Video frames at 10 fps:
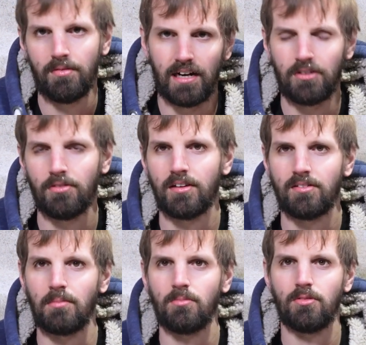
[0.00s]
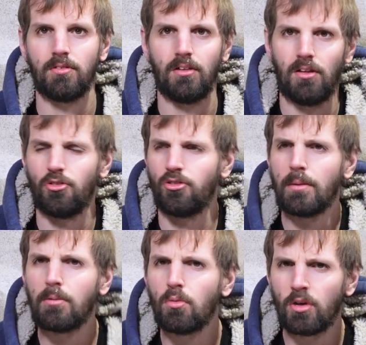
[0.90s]
I know that seems
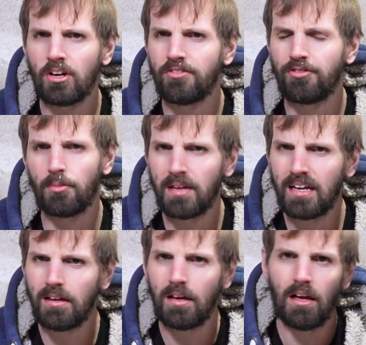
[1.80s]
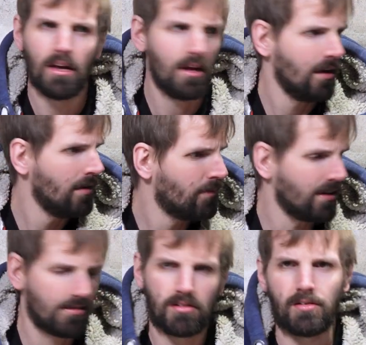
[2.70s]
double work for me,
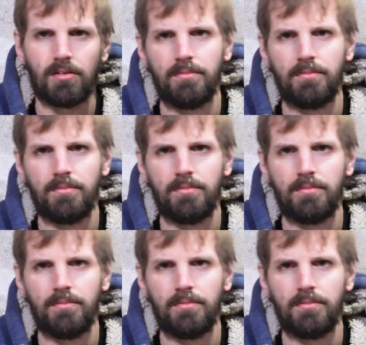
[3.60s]
but